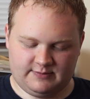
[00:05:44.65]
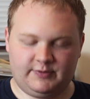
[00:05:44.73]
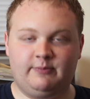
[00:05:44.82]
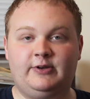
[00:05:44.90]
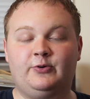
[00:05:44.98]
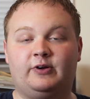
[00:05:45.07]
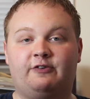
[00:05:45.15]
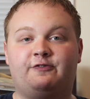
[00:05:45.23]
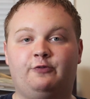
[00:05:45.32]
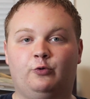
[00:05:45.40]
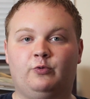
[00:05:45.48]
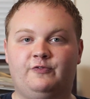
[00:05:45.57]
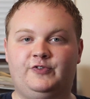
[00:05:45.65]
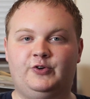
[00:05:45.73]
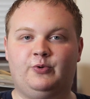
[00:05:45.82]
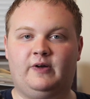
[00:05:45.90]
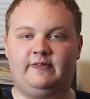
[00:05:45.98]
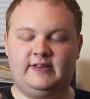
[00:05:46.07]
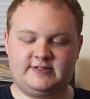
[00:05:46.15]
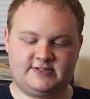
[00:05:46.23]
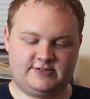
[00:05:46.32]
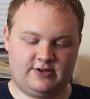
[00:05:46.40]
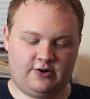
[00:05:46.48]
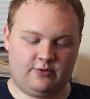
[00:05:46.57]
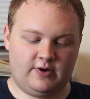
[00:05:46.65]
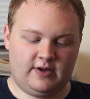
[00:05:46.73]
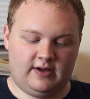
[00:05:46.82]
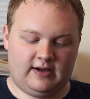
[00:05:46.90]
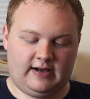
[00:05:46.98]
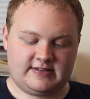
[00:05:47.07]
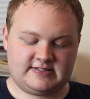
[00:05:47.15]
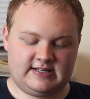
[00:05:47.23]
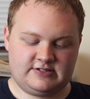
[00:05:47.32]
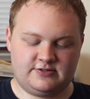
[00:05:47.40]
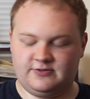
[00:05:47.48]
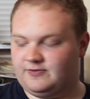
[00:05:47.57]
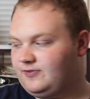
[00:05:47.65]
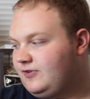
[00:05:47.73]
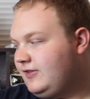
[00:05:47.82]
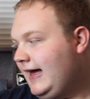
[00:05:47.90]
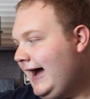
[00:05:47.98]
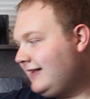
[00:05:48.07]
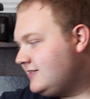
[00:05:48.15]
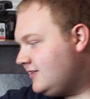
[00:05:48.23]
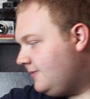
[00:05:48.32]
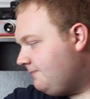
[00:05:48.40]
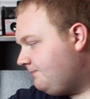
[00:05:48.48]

I'm going to be doing a full review on this so uh, stay tuned for that.